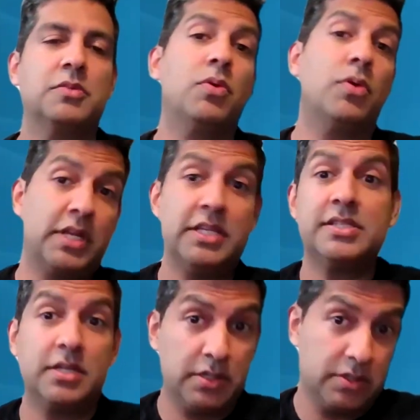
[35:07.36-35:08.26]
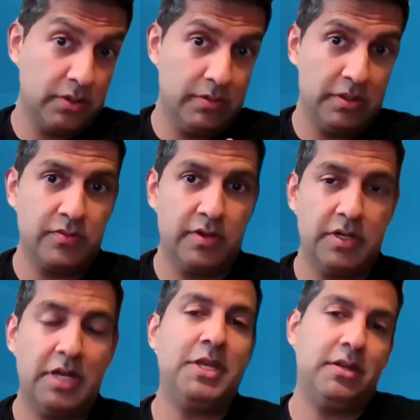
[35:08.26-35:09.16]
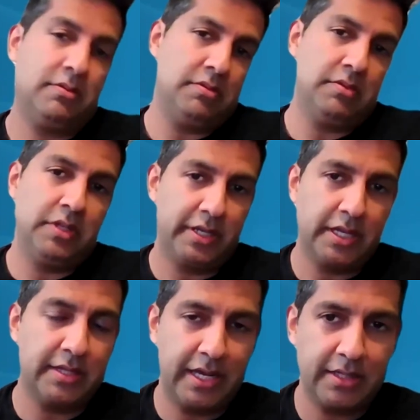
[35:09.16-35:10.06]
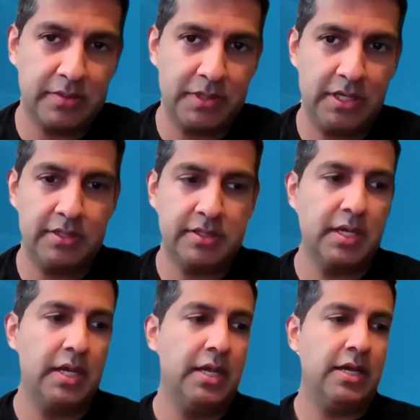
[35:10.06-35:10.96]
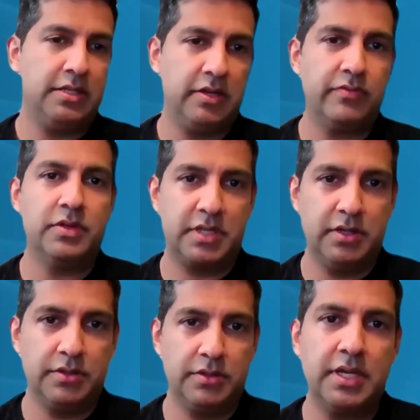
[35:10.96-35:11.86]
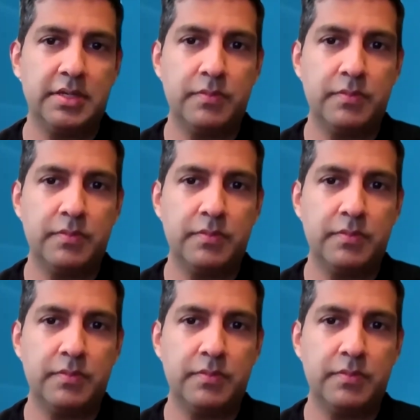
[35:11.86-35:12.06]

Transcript: support can sit on its own as far, I mean, like that to me is a different skill set.